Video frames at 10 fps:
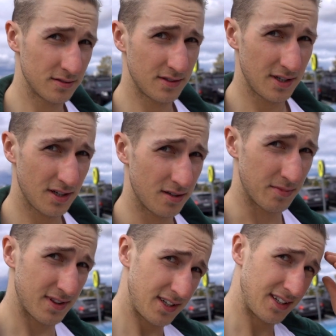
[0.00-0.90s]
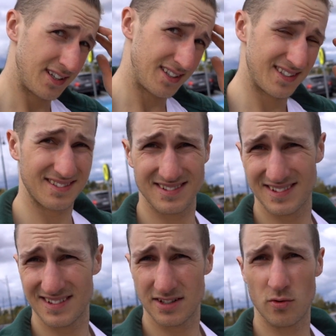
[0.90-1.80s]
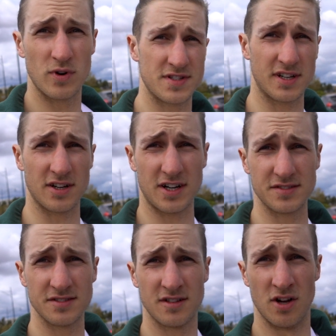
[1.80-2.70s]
Damn, I think I need 1 second, guys.